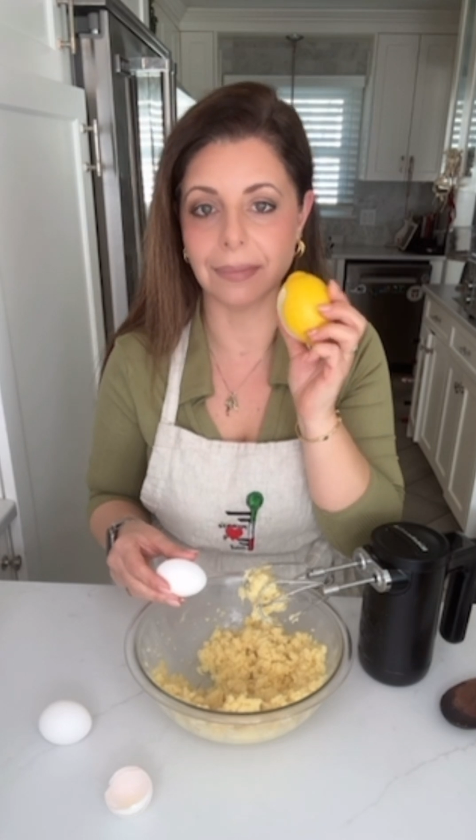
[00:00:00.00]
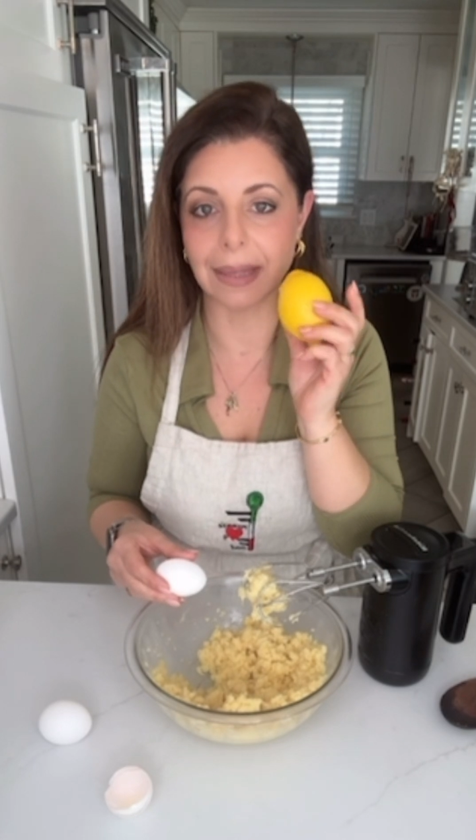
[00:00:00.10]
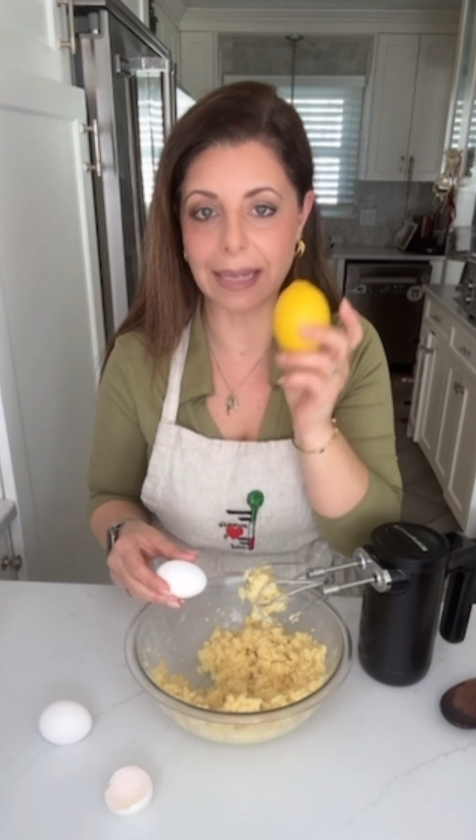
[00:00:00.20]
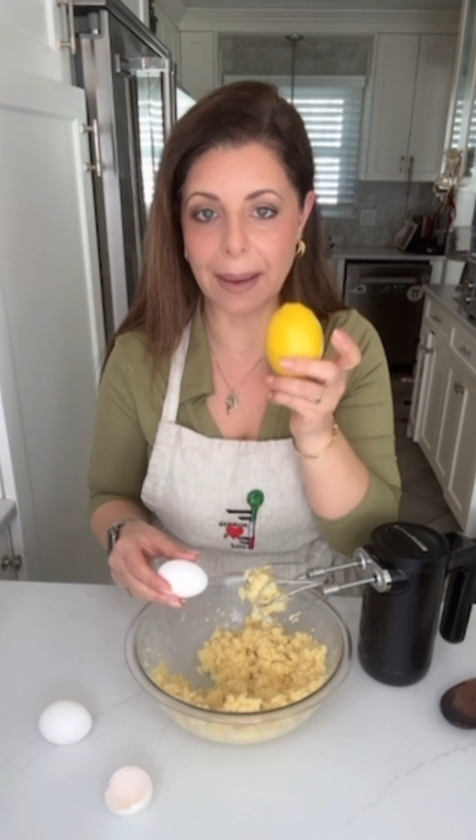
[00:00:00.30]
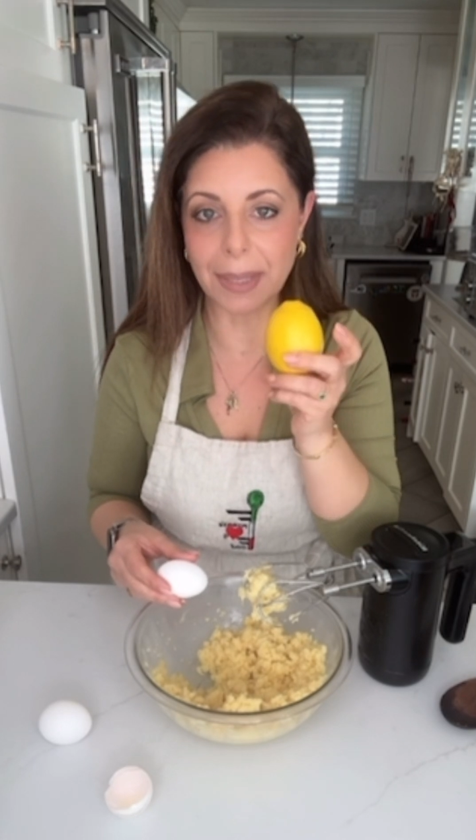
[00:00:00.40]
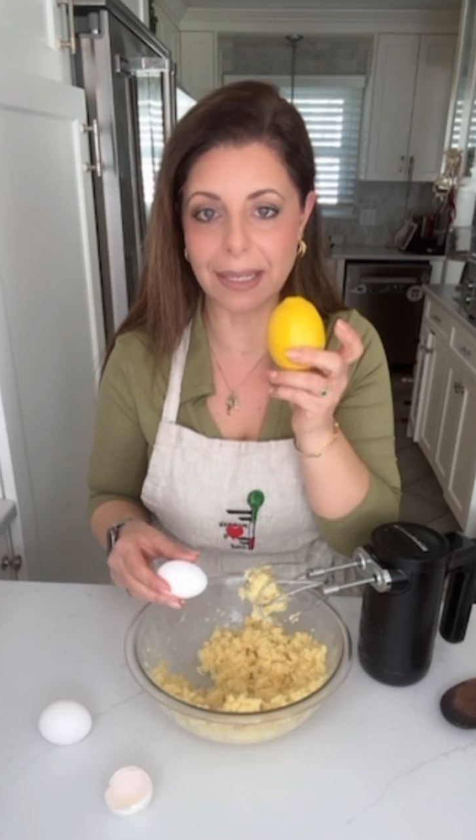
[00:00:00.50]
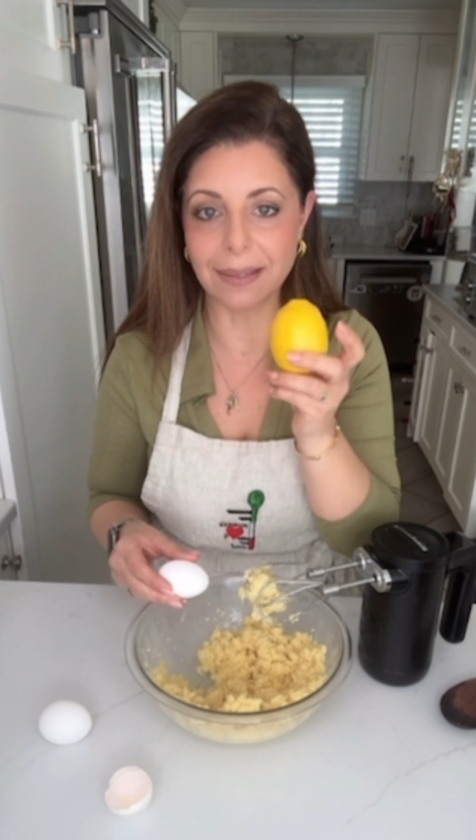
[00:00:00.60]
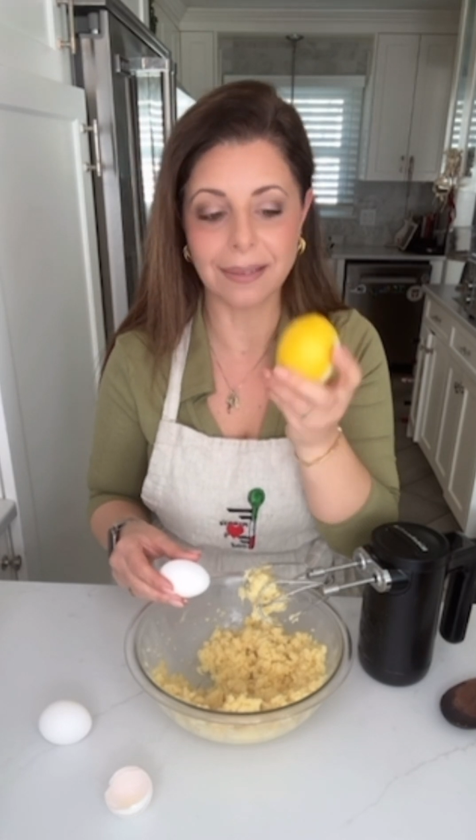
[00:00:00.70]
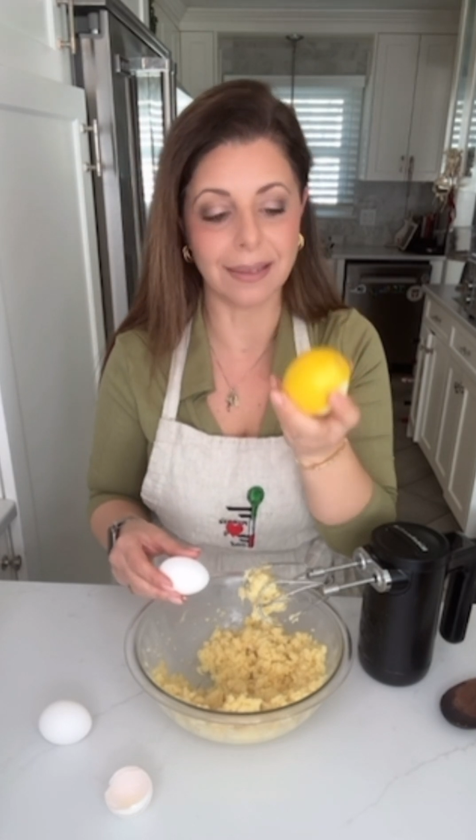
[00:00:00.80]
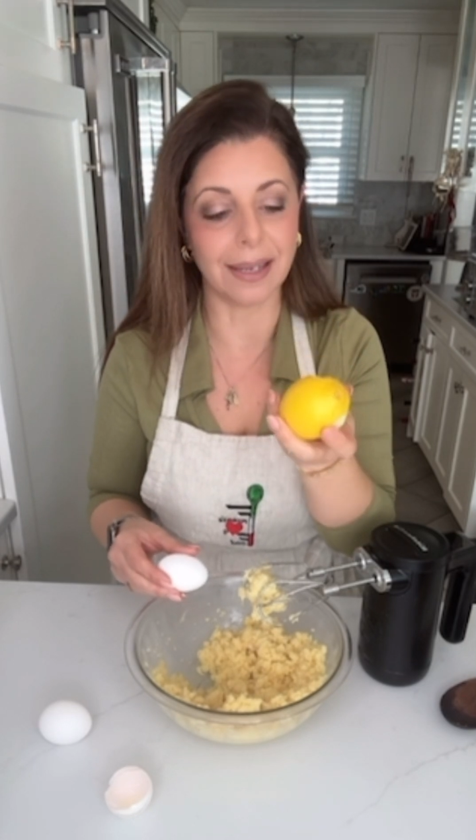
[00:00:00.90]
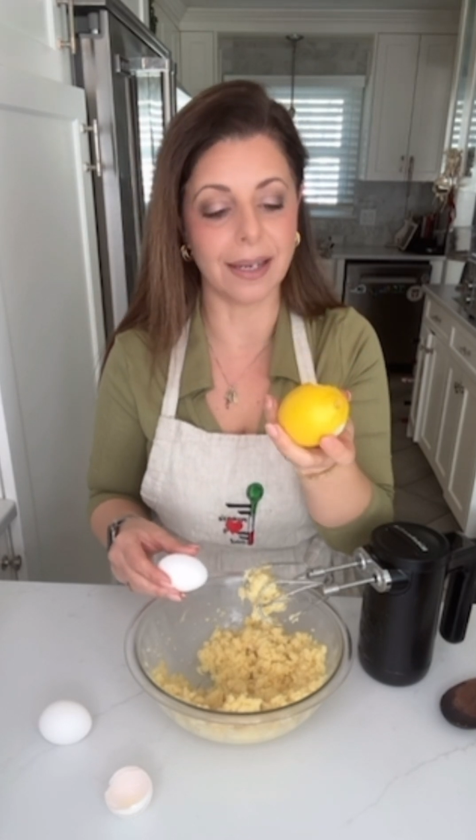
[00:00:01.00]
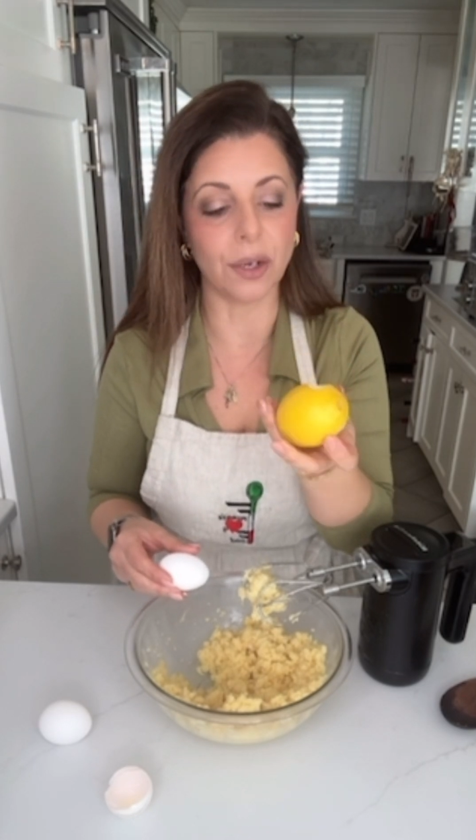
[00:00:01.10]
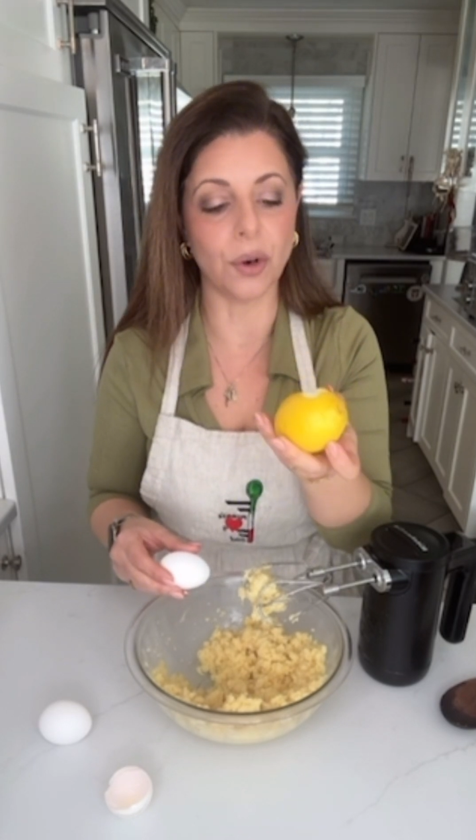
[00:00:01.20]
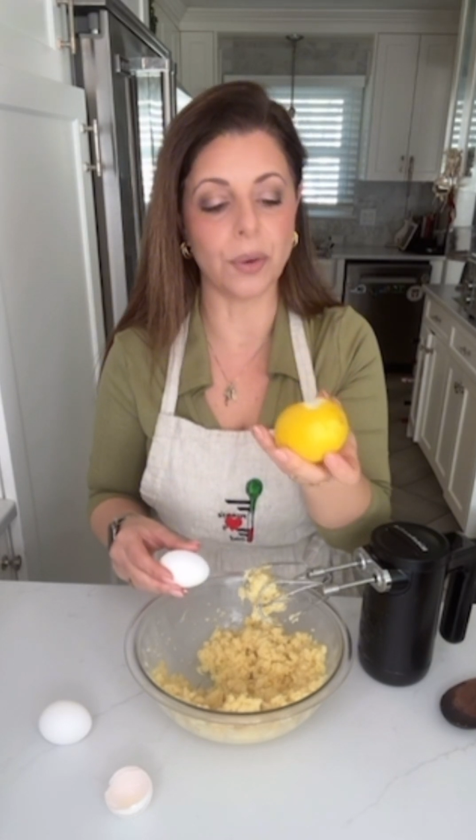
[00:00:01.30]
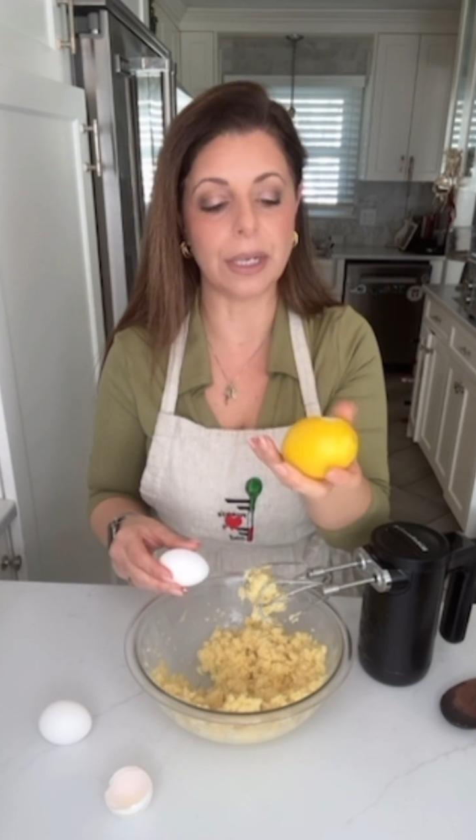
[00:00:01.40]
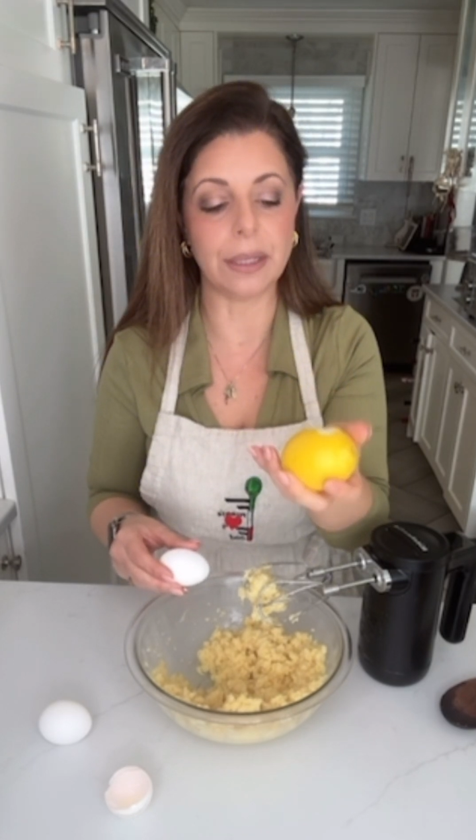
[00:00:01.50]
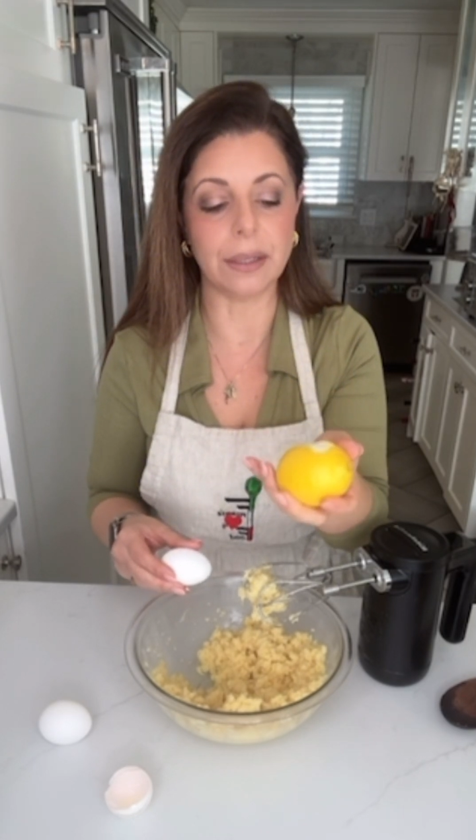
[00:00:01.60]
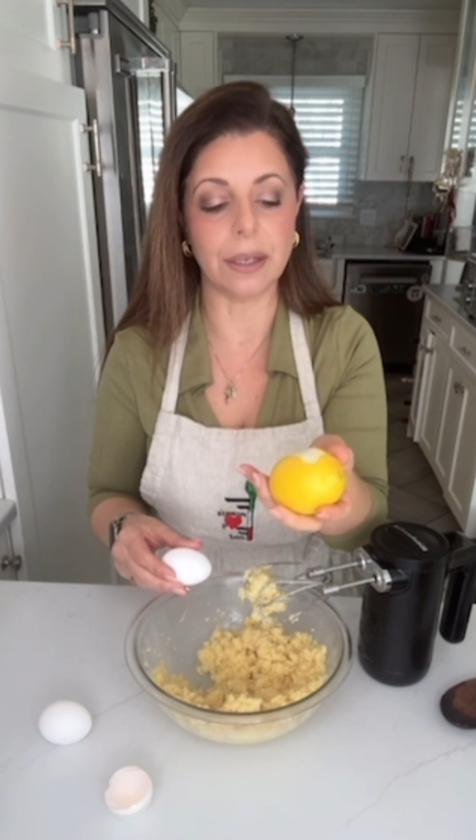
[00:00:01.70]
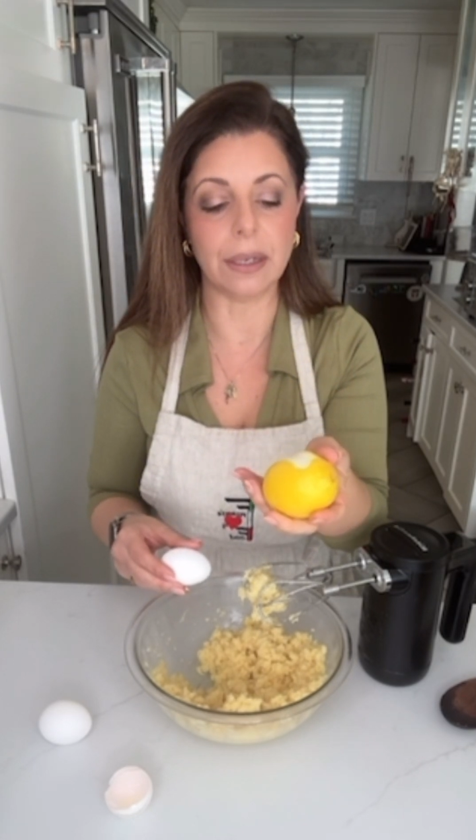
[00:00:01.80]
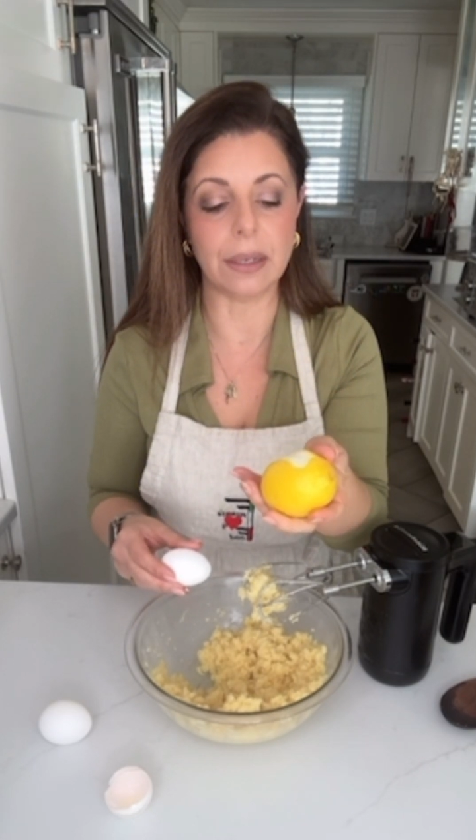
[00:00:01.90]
lemon that I already